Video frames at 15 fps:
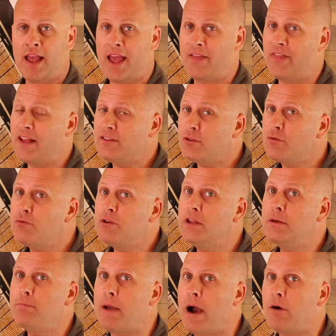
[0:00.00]
And that's a
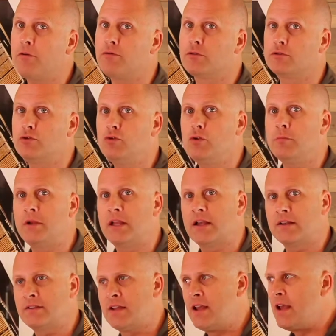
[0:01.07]
really powerful tool,
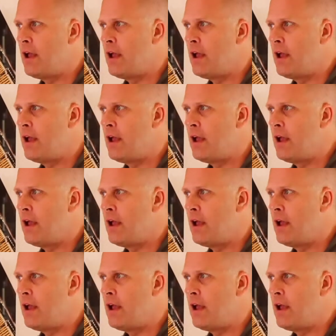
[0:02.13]
because